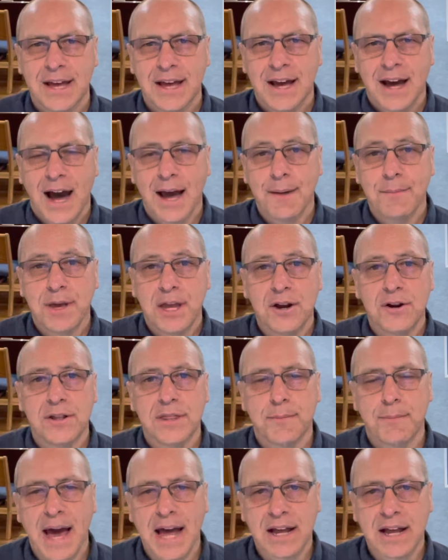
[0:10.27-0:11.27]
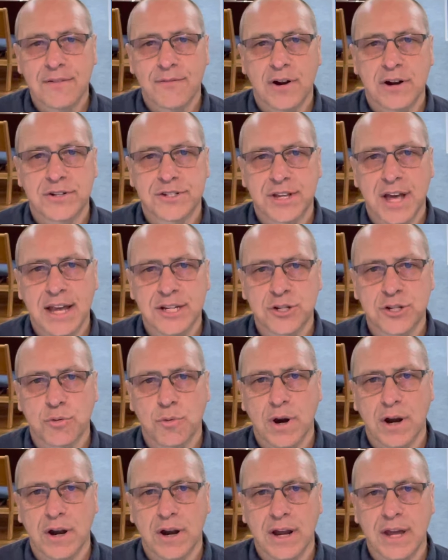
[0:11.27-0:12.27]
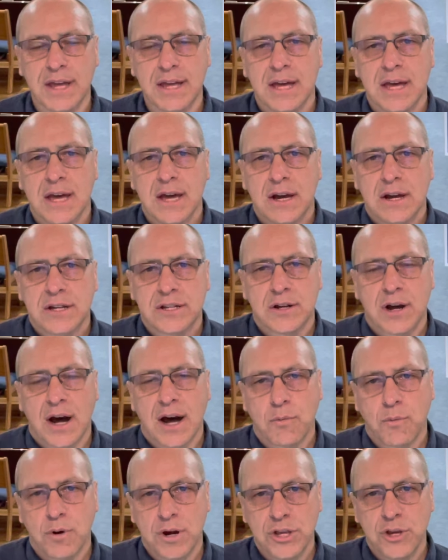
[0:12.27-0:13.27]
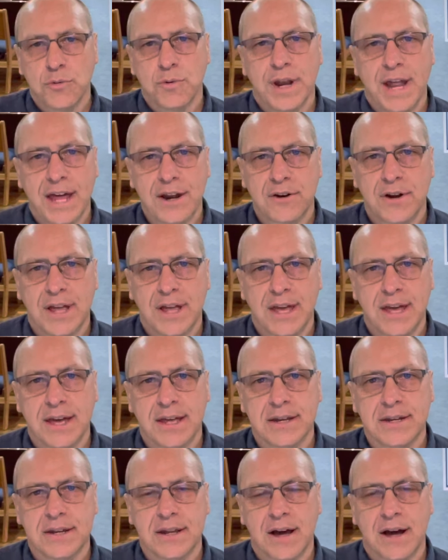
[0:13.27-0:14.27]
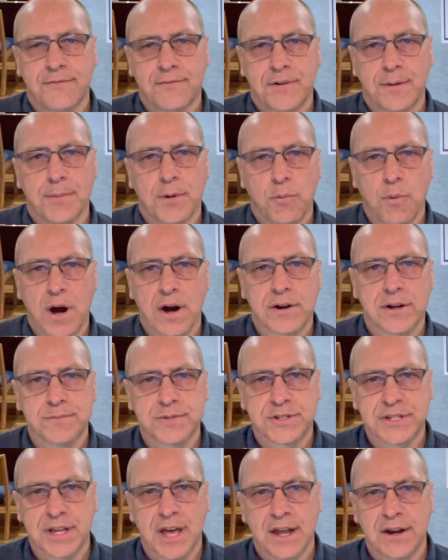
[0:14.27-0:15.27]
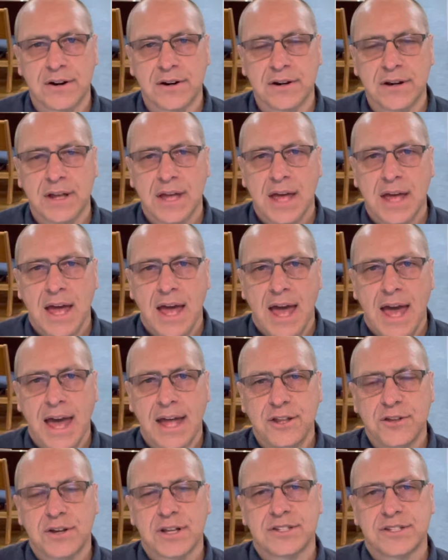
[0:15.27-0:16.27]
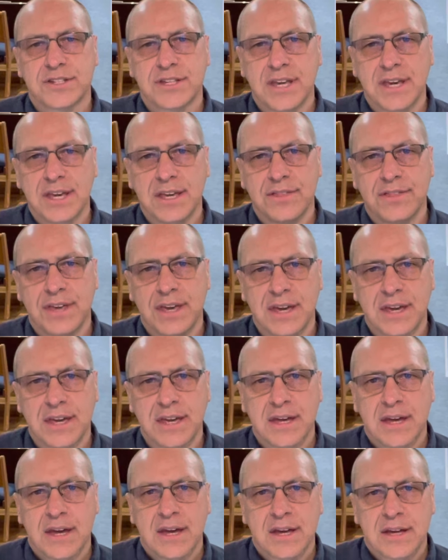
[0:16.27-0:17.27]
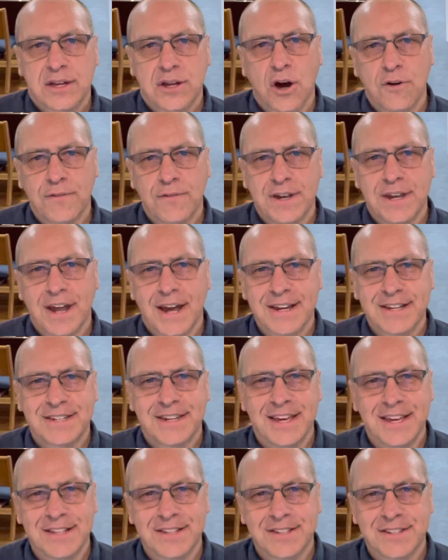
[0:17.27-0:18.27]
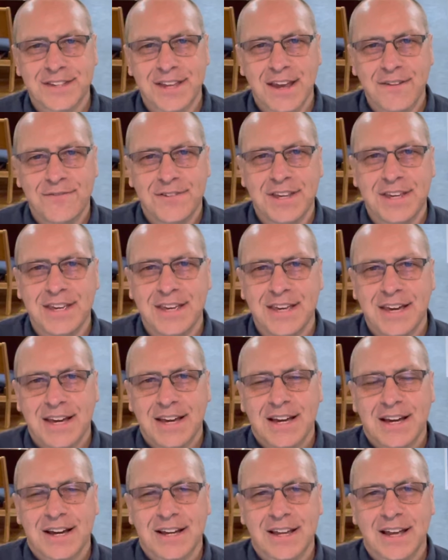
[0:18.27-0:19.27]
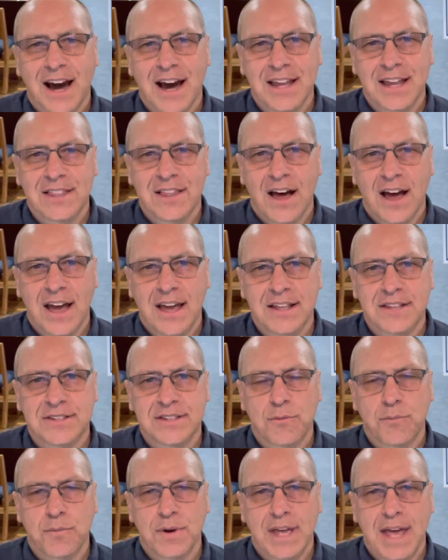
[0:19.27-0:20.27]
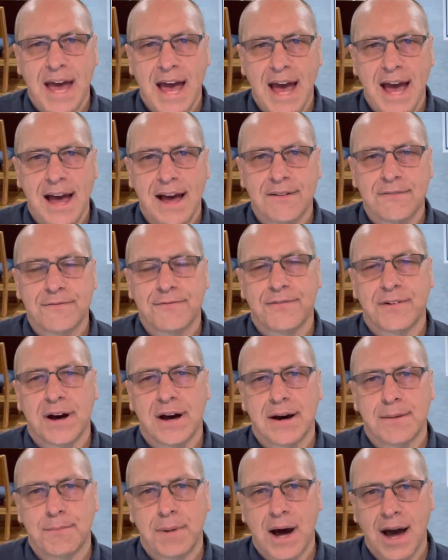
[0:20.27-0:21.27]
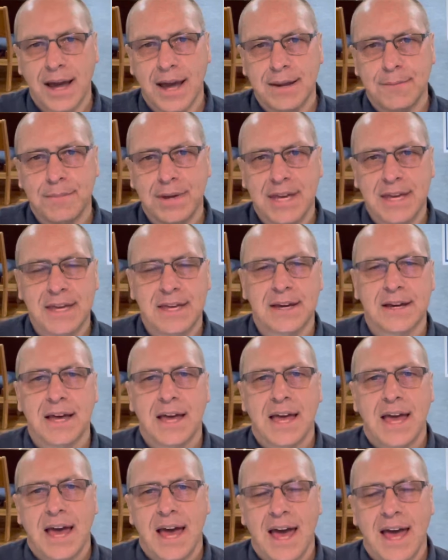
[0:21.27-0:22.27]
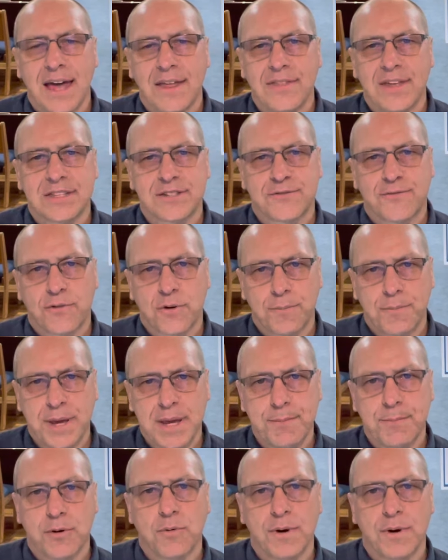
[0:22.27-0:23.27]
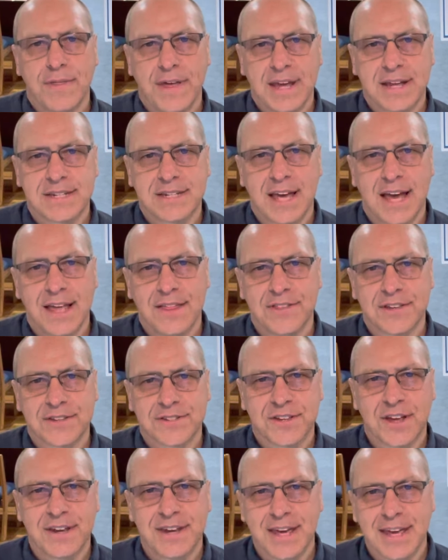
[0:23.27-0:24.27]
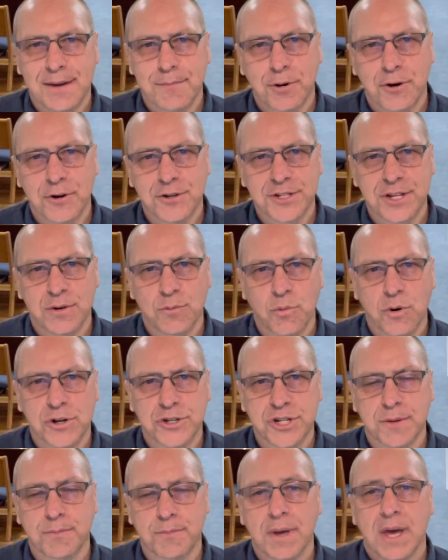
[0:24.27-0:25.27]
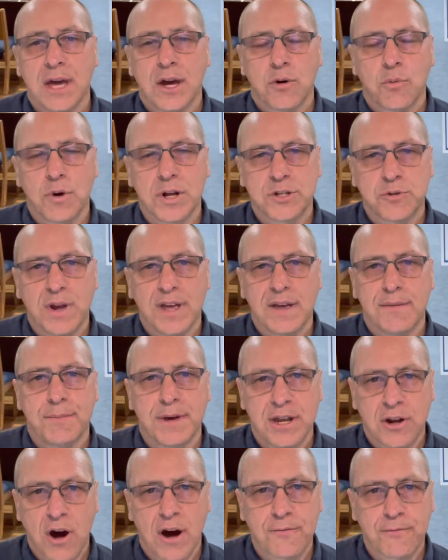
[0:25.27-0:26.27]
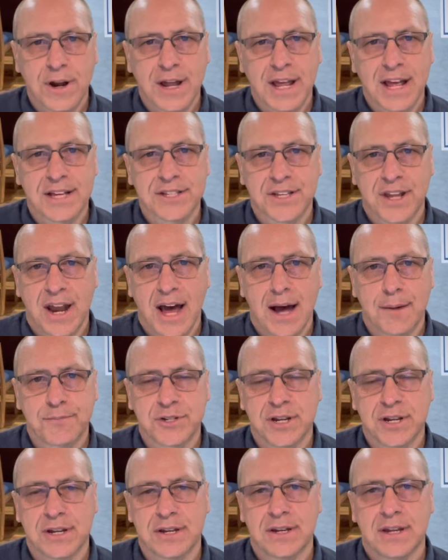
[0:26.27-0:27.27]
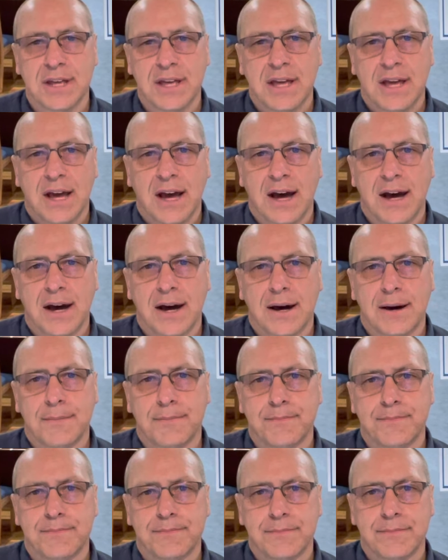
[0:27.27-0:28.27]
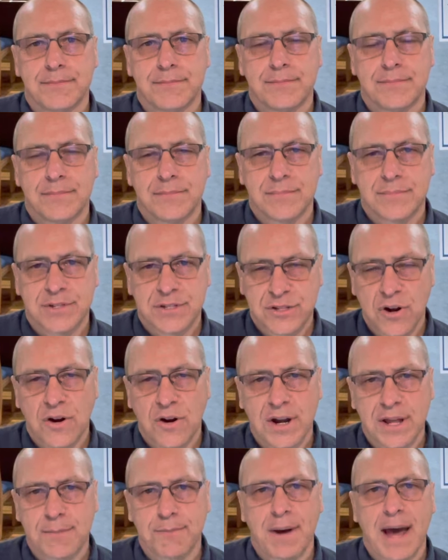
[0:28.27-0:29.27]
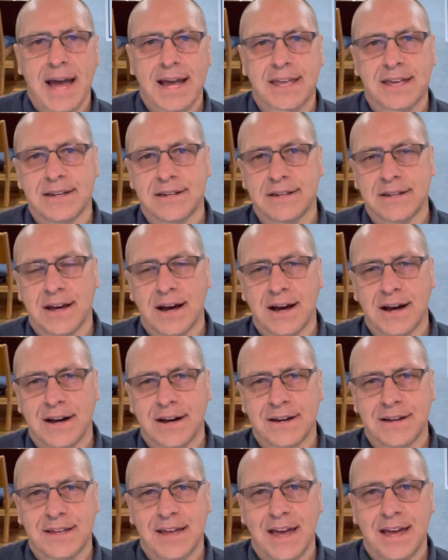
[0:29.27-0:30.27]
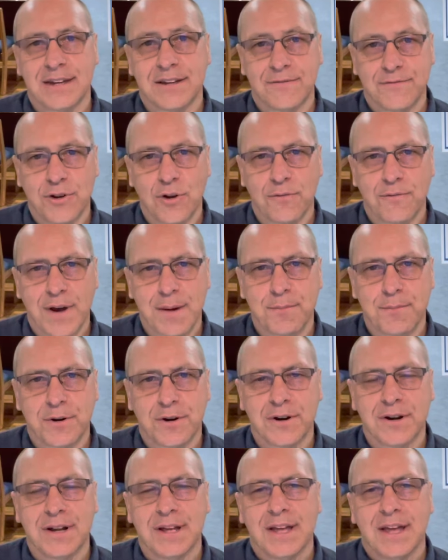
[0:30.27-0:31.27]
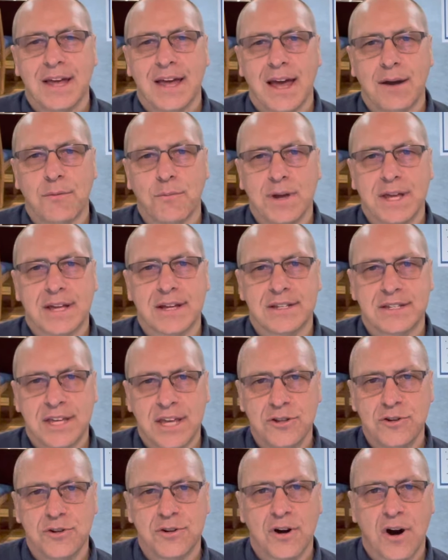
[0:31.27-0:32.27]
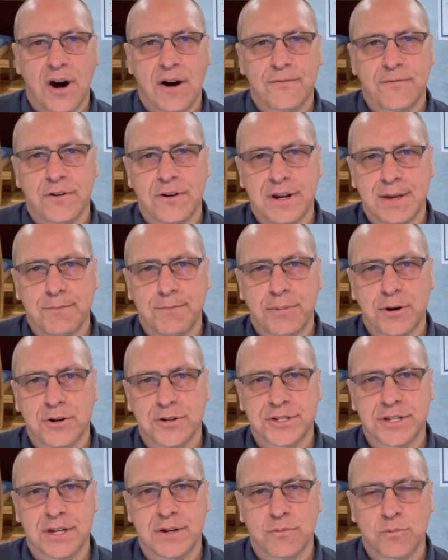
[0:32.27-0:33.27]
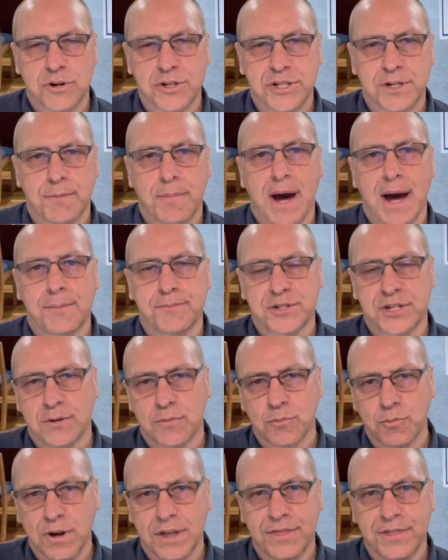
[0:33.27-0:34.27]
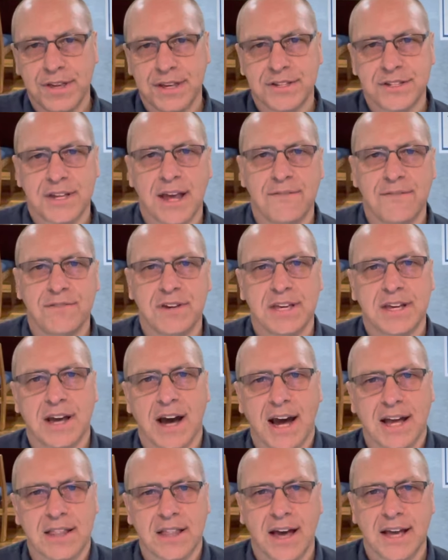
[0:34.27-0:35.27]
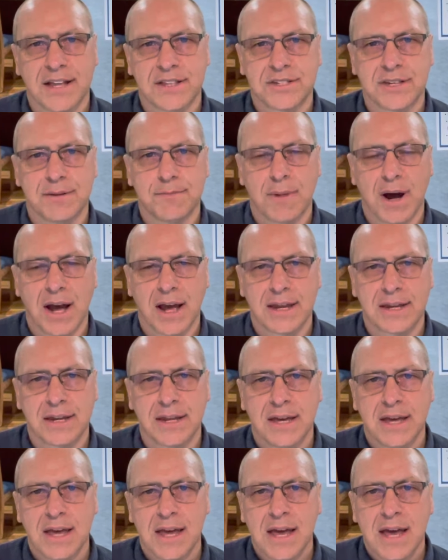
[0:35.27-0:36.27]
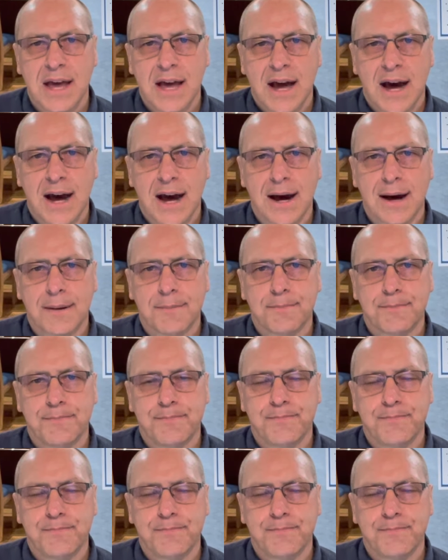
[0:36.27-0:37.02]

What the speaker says: I'm here in the back of our sanctuary where you would enter in from the Welcome Center, and you can see the COVID-19 safety guidelines that we have behind me, and that's for people when they attend the Sunday in-person worship, which we have been offering as an option starting back in end of November, and we continue to offer an in-person worship option with these safety guidelines in mind. I'm